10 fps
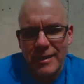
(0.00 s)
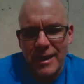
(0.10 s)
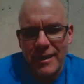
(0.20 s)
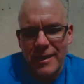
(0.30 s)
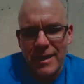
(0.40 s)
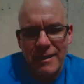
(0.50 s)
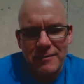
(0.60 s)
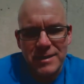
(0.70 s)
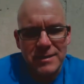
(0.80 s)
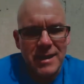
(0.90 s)
and they
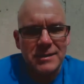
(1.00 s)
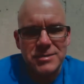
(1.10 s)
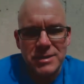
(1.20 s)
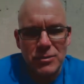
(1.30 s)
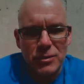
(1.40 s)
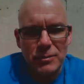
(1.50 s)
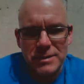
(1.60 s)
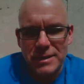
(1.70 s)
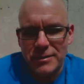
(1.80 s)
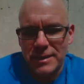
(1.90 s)
have the knowledge that the old
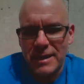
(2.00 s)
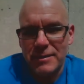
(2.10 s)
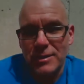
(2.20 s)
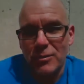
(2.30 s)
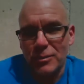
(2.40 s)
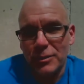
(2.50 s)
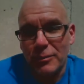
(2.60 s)
one did, or they carry the old